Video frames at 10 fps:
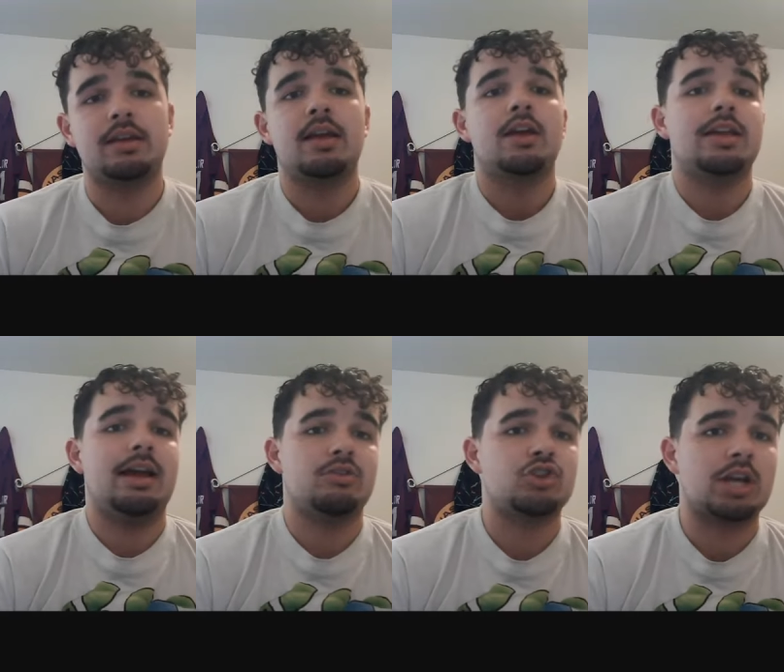You
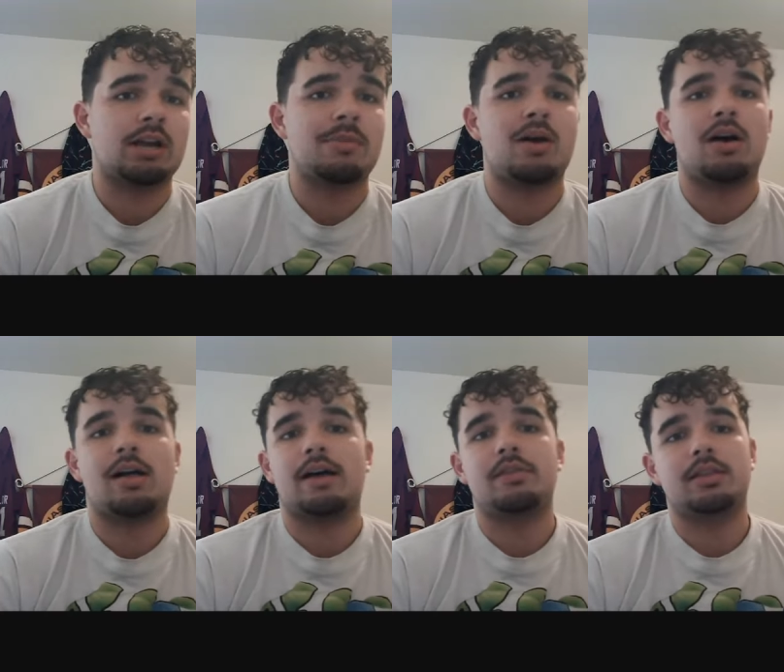guys check them out. I'll
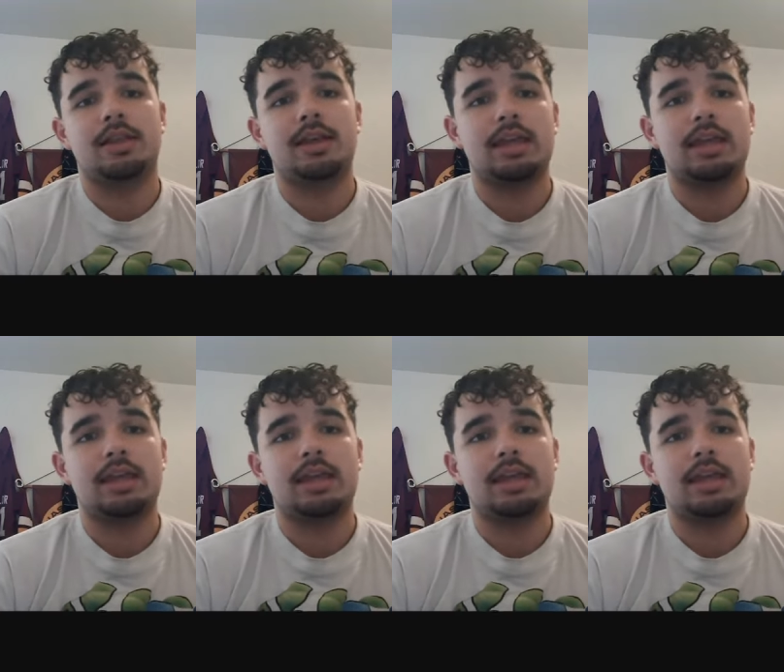have the link